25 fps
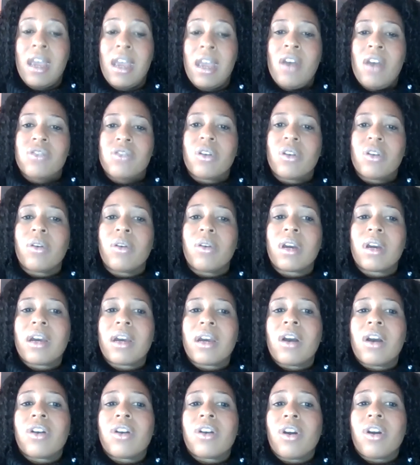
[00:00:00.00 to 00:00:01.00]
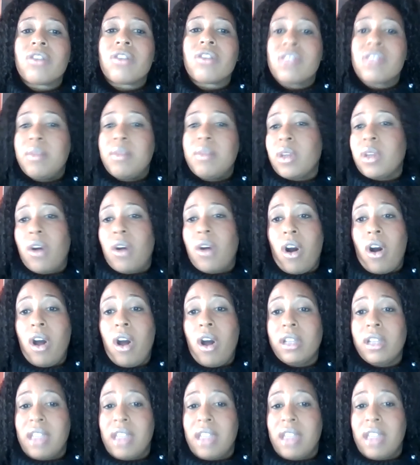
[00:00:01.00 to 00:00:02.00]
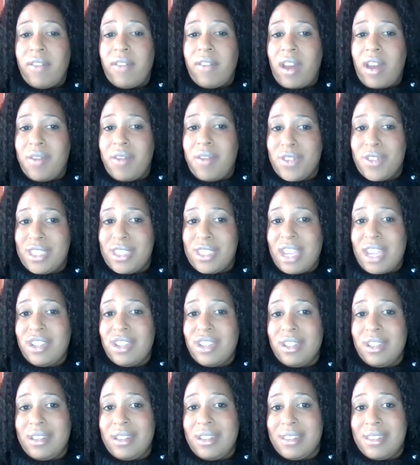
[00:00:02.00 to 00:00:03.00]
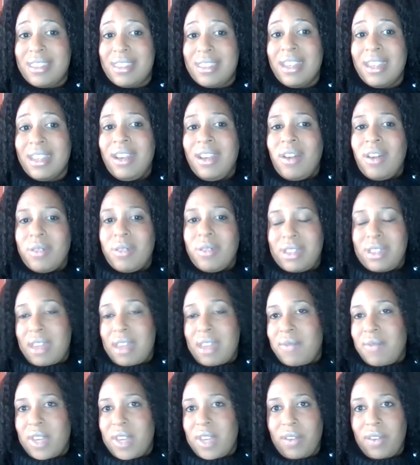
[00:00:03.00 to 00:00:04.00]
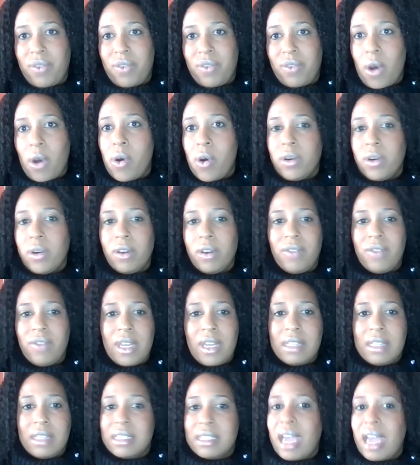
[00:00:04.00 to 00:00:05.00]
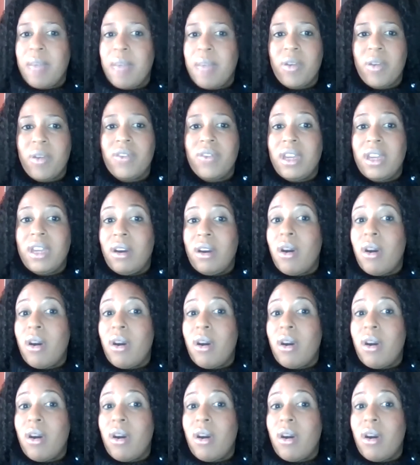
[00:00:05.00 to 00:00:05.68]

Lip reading: So encourage them to call and have conversations with them via phone or via Skype or via